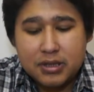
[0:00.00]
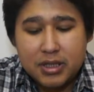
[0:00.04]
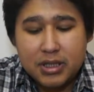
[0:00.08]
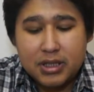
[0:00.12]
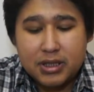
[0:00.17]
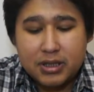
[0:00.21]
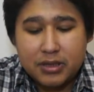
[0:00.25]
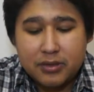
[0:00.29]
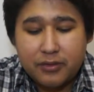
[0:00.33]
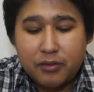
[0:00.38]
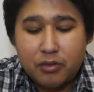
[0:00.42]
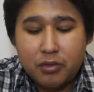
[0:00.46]

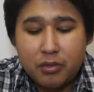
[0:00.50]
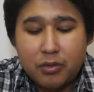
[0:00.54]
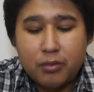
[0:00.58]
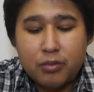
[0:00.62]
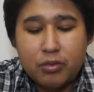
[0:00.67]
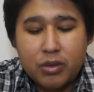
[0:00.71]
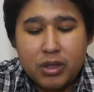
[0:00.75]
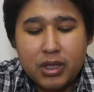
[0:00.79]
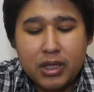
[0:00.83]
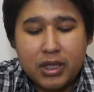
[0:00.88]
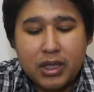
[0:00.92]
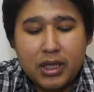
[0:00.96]
It's
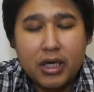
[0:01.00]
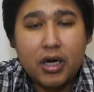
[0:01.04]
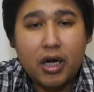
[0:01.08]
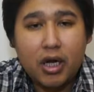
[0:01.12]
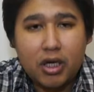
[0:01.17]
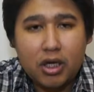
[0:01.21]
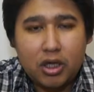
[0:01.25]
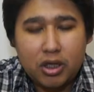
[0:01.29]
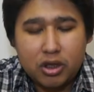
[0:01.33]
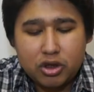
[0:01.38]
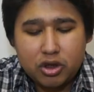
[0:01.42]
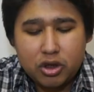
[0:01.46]
really clear.
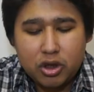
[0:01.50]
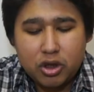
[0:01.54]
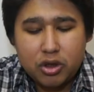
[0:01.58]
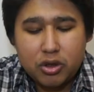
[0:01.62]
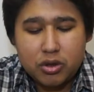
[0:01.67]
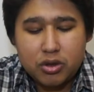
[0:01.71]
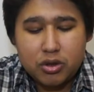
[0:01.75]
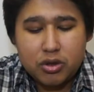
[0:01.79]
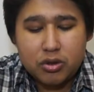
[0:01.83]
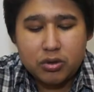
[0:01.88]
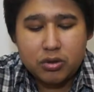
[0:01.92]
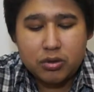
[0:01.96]
I'll show
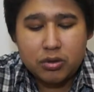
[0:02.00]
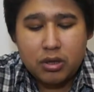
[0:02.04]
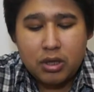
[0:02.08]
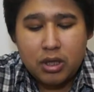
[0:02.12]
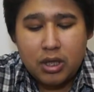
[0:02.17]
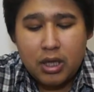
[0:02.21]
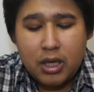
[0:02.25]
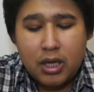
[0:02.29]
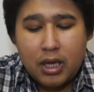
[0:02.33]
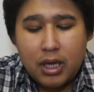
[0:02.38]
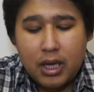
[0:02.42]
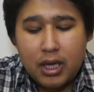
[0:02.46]
you soon.
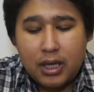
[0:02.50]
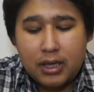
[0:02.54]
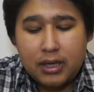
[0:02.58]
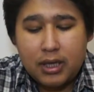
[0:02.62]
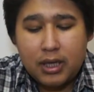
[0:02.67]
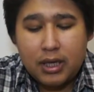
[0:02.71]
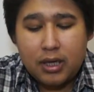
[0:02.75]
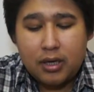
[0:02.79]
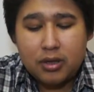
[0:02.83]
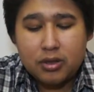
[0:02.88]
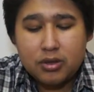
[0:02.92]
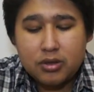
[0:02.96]
And
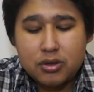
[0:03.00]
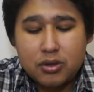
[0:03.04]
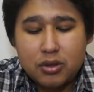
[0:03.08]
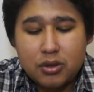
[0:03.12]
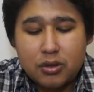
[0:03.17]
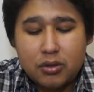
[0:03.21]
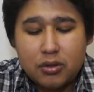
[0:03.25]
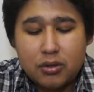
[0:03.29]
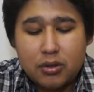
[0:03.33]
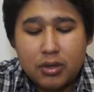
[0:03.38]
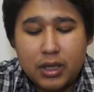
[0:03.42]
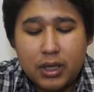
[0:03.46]
then
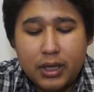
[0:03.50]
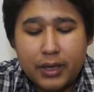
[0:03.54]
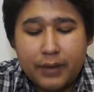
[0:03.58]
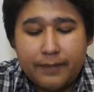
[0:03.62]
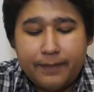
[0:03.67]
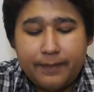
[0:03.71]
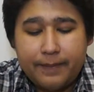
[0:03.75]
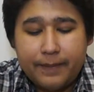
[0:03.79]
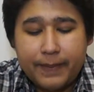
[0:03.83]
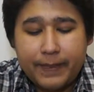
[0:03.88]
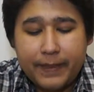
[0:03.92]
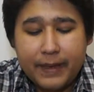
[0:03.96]
also
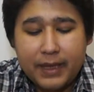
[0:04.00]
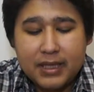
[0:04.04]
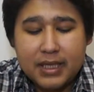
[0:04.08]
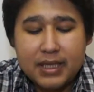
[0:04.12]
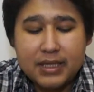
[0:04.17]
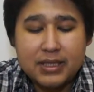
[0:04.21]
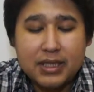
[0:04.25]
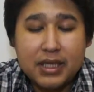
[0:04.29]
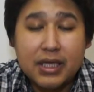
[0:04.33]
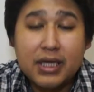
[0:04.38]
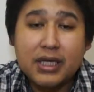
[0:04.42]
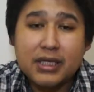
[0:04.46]
it
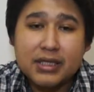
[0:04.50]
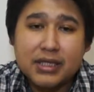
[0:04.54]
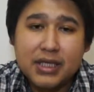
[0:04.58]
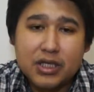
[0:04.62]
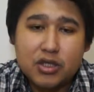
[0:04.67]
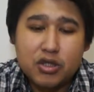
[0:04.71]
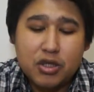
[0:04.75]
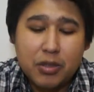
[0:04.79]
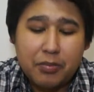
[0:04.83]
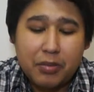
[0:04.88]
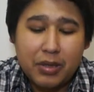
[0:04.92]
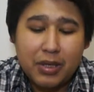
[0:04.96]
takes, like I said,
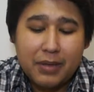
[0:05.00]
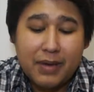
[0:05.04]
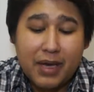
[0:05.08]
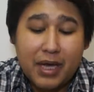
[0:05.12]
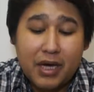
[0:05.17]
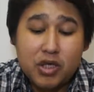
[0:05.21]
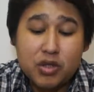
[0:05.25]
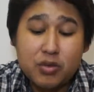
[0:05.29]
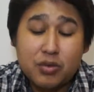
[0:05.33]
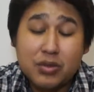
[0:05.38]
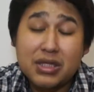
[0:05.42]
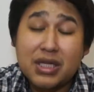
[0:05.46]
AAA
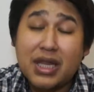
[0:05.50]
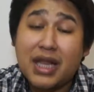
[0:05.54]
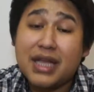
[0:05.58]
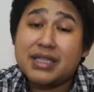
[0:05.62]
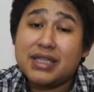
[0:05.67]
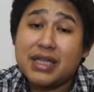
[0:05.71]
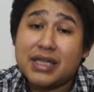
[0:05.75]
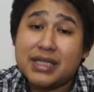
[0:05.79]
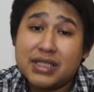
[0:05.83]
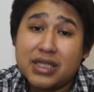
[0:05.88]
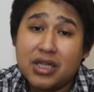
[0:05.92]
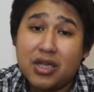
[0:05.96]
batteries, which
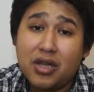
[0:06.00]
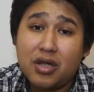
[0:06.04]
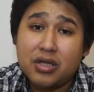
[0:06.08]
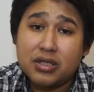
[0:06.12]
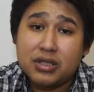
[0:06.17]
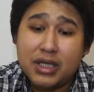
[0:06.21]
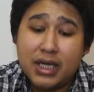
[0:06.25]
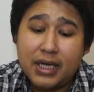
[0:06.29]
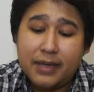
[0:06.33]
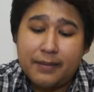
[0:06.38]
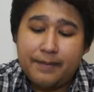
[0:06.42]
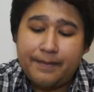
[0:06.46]
lasts actually a long
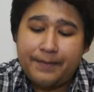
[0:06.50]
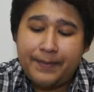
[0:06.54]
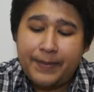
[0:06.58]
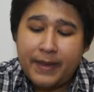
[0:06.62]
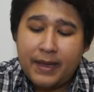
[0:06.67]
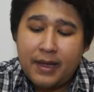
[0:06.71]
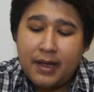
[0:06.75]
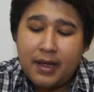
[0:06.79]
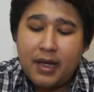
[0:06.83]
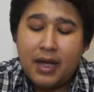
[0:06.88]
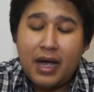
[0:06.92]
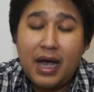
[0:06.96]
time.
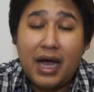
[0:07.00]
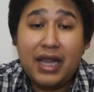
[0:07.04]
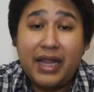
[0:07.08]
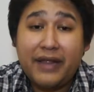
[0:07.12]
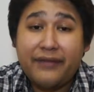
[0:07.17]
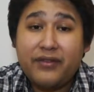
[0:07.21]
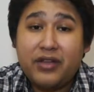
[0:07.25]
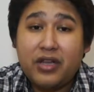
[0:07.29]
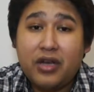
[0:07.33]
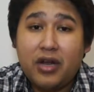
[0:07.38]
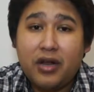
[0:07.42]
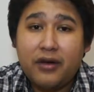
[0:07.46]
I
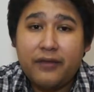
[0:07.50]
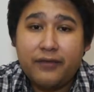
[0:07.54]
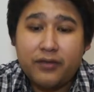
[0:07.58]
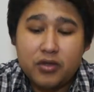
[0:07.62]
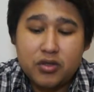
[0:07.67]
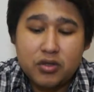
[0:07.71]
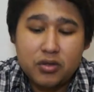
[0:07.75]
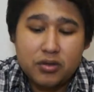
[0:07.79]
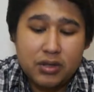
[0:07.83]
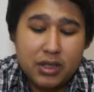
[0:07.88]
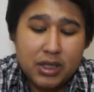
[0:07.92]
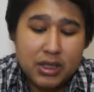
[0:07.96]
left it on for
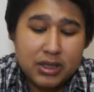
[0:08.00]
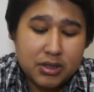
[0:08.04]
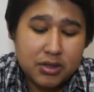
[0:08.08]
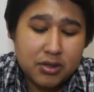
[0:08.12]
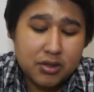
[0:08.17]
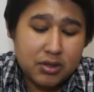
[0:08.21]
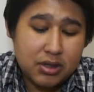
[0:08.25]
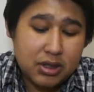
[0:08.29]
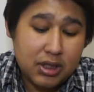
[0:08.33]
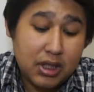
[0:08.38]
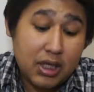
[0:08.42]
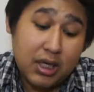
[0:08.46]
2 days to
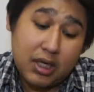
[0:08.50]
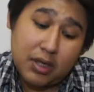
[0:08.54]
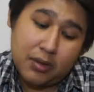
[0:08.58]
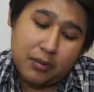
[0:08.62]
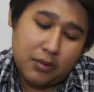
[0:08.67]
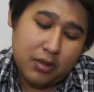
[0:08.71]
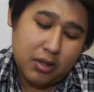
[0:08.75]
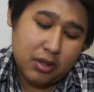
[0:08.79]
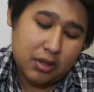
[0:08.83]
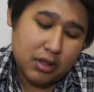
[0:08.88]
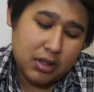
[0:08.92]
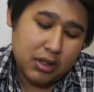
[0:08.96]
see, and it
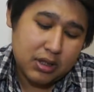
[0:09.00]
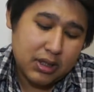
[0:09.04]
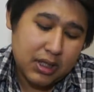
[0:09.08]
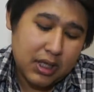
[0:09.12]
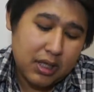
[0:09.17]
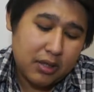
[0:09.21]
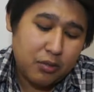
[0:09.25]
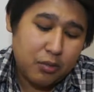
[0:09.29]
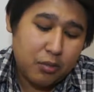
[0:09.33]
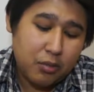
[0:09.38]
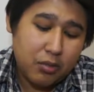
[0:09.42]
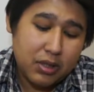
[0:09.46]
worked.
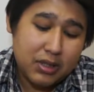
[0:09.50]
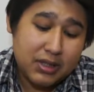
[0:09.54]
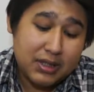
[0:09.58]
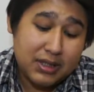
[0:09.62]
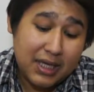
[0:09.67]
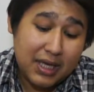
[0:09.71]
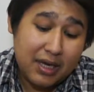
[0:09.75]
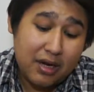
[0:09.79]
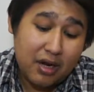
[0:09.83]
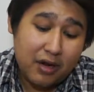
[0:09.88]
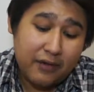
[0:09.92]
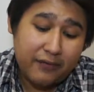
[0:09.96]
It
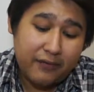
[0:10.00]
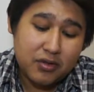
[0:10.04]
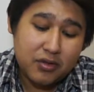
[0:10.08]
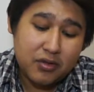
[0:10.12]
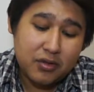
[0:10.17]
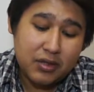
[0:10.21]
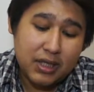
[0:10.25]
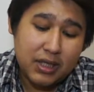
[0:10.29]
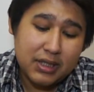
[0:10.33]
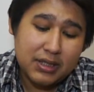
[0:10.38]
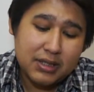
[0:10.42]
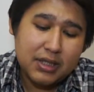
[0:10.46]
stayed on for
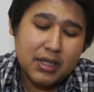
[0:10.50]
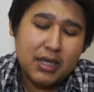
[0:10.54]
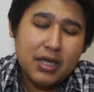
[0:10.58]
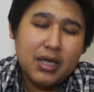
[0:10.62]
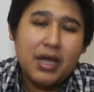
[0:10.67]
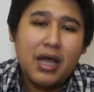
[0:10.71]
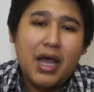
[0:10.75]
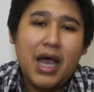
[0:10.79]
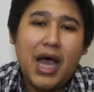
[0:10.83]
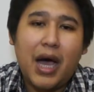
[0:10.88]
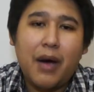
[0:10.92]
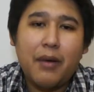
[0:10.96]
2 days.
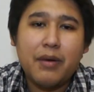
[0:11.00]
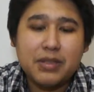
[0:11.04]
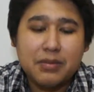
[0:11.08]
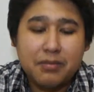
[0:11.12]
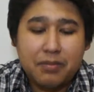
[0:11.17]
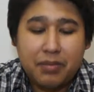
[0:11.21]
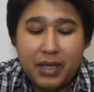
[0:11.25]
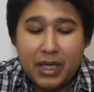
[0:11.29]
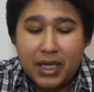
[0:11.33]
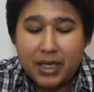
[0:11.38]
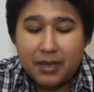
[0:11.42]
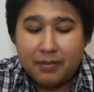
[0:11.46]
I
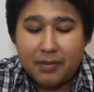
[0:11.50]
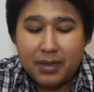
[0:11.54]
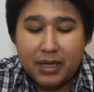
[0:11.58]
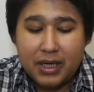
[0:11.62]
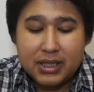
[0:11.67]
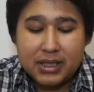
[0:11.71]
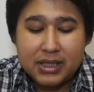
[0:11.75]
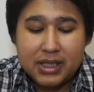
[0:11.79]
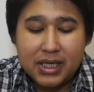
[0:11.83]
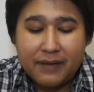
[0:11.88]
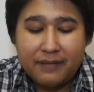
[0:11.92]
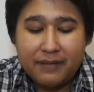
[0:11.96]
wasn't playing, but I
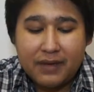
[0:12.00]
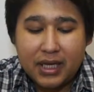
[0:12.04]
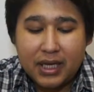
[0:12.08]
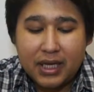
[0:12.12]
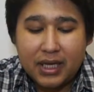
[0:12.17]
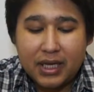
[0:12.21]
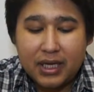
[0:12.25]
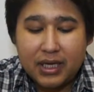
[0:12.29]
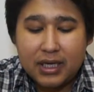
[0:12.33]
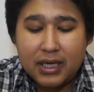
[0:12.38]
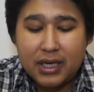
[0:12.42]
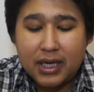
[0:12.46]
just left it
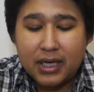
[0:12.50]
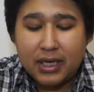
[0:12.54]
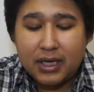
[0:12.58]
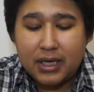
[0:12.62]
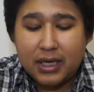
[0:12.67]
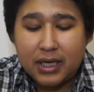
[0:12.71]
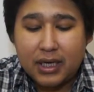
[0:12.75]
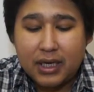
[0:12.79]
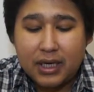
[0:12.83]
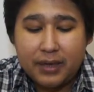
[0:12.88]
like in like